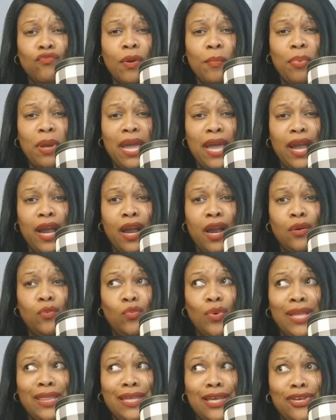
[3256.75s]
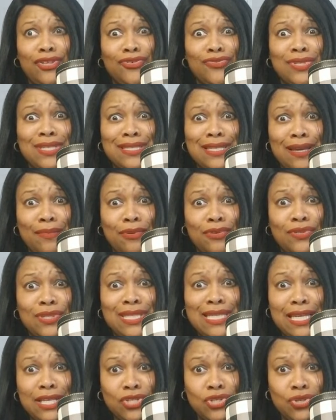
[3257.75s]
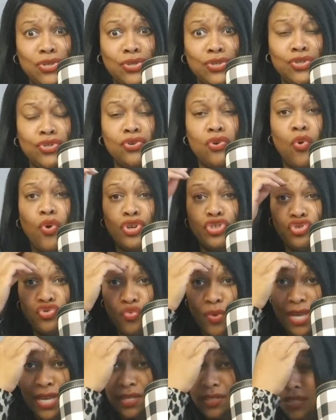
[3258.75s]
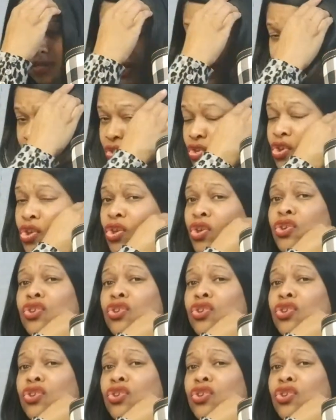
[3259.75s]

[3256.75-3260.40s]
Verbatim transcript: repaired with either scissors or tweezers.